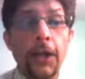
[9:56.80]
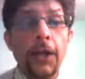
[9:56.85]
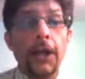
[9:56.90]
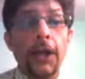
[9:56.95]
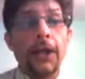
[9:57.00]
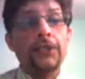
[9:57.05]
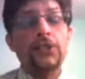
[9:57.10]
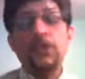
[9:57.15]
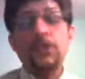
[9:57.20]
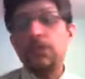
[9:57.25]

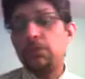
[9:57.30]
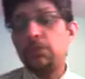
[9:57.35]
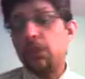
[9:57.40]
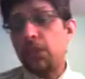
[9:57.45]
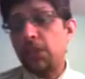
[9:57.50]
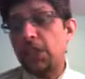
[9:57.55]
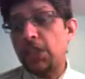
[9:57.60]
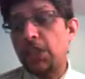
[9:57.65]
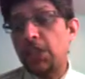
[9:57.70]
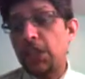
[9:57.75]
and this is what
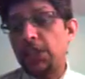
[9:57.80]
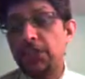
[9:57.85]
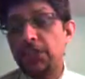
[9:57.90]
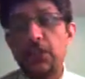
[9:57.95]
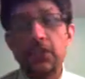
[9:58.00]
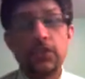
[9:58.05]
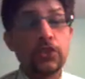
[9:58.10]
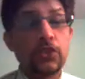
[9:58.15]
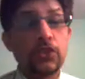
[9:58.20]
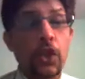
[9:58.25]
Shakib Al Hasan
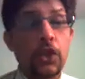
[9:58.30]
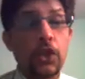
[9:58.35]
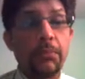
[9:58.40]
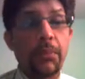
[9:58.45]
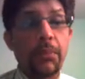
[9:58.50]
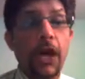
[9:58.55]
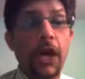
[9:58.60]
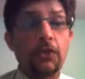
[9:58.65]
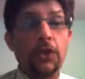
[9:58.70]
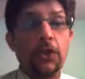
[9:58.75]
is all
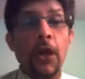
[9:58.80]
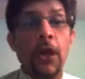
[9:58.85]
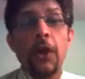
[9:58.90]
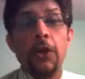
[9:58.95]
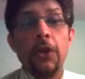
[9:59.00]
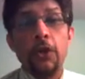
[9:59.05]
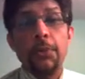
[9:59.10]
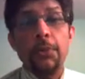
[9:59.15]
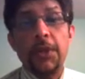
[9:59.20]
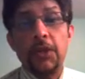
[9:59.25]
about.
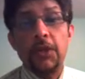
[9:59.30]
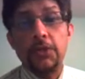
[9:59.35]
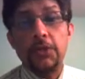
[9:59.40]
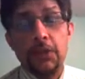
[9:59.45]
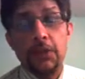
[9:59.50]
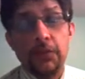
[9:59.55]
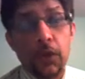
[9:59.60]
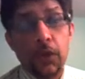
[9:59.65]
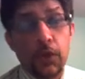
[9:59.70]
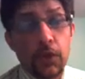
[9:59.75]
Rivelison,
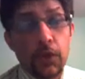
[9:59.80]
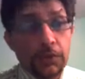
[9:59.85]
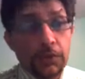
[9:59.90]
4 overs,